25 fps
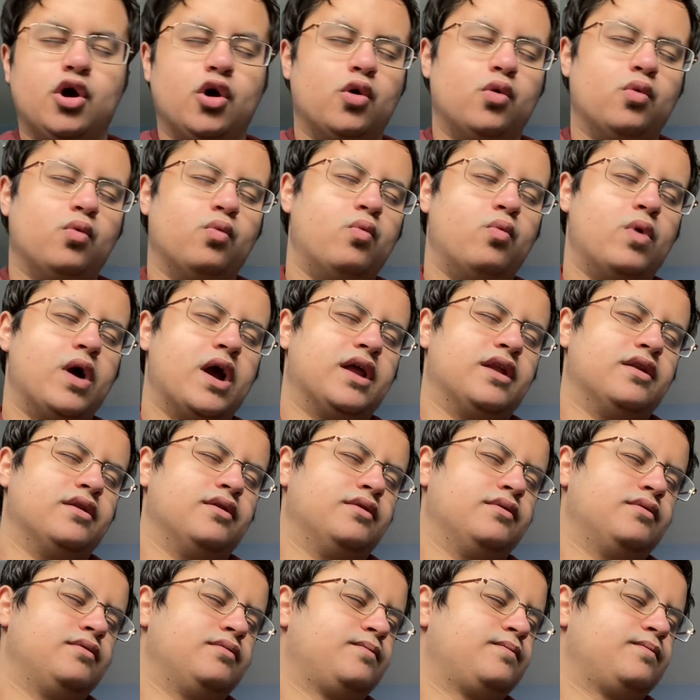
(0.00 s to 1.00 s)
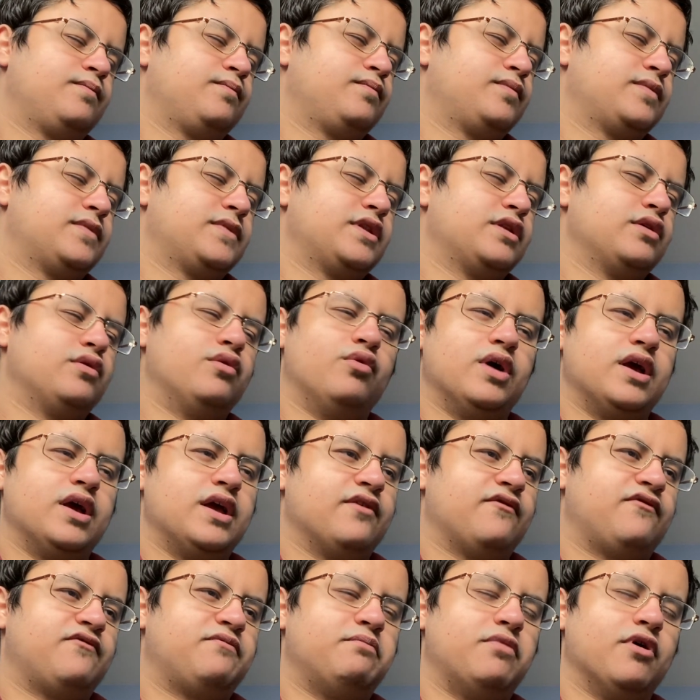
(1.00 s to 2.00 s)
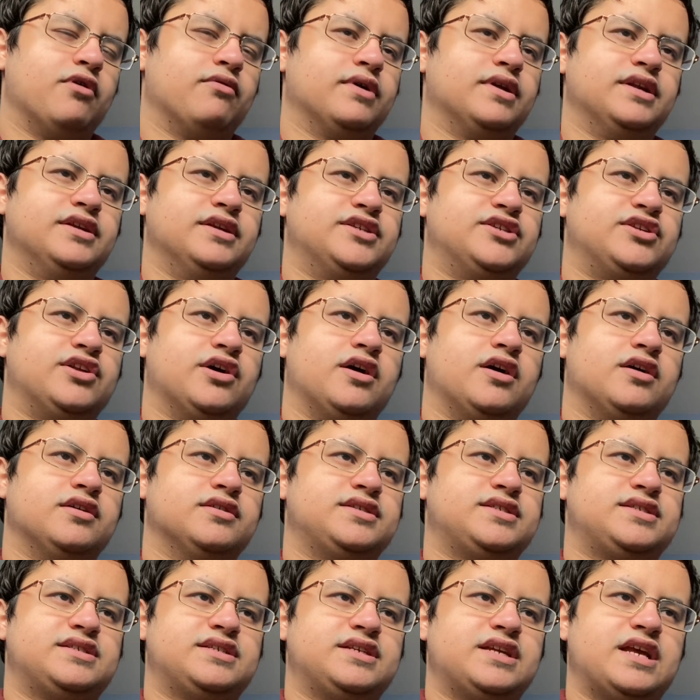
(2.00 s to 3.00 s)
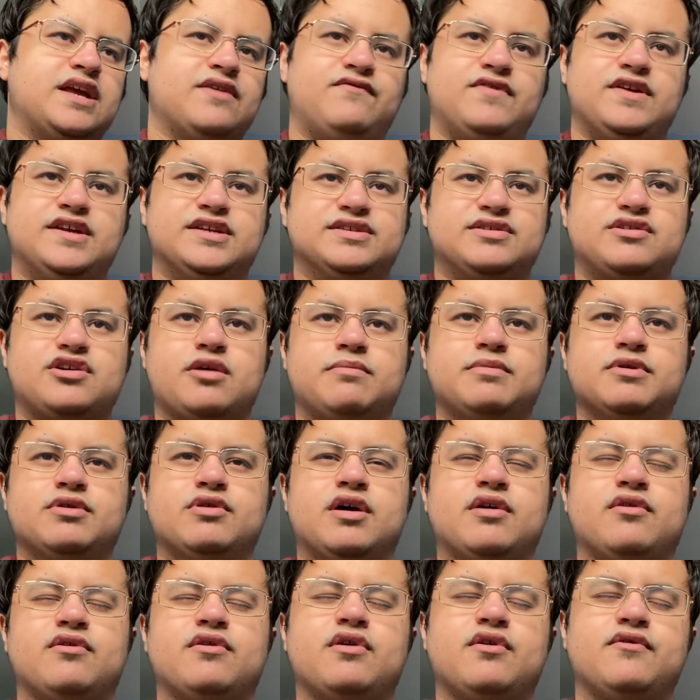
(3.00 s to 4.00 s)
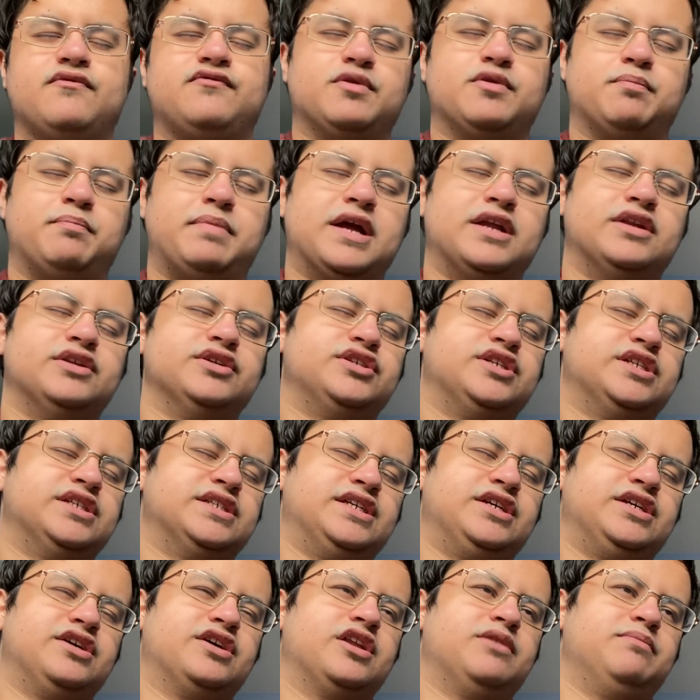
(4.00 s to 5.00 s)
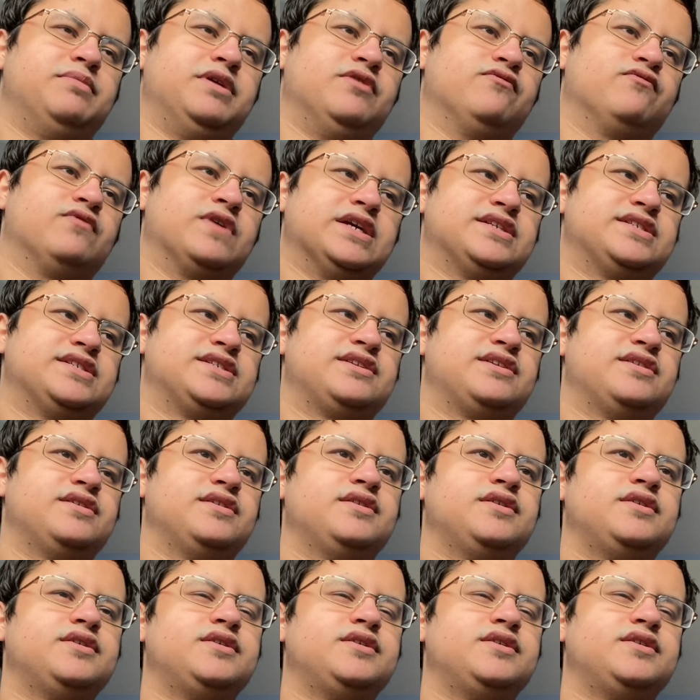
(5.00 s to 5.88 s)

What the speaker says: when or if Bowen starts, if he's coming off the bench, is he going to be wrist?